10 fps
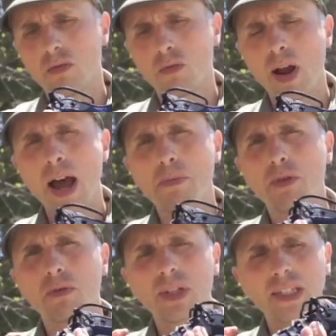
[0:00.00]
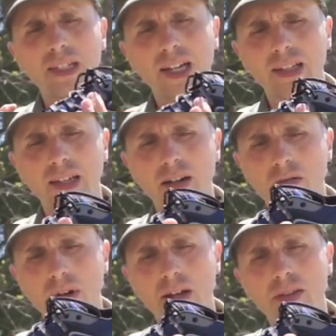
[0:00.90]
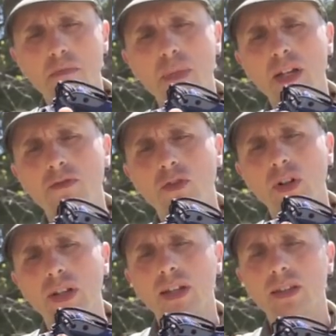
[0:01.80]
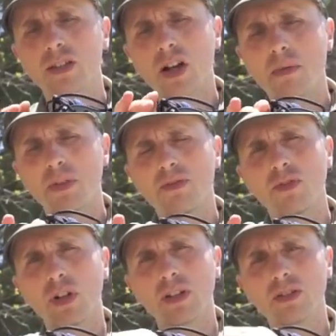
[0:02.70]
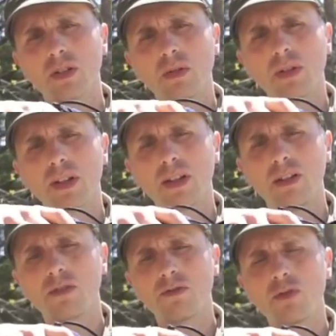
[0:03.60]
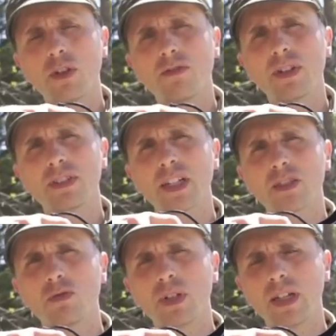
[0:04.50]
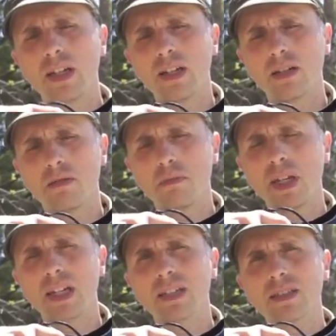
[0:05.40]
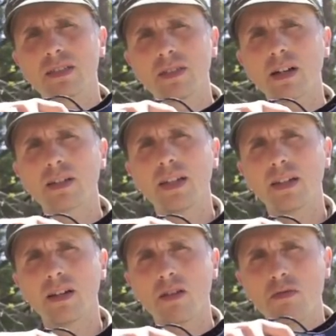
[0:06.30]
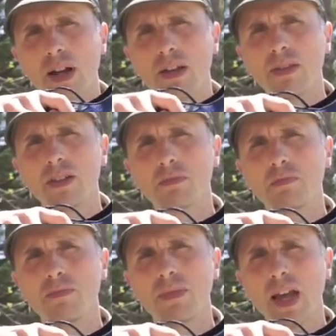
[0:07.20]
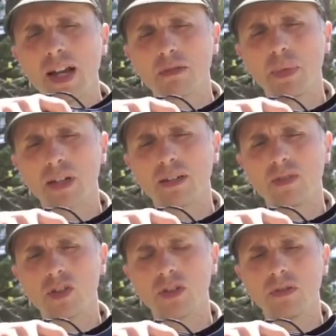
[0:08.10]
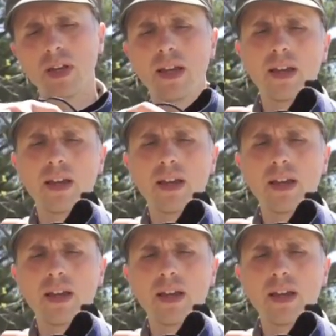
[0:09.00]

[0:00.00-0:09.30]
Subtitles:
wrap really tightly around the midfoot and the top of the foot, so your foot feels like it's really being sucked in around this aspect of the shoe.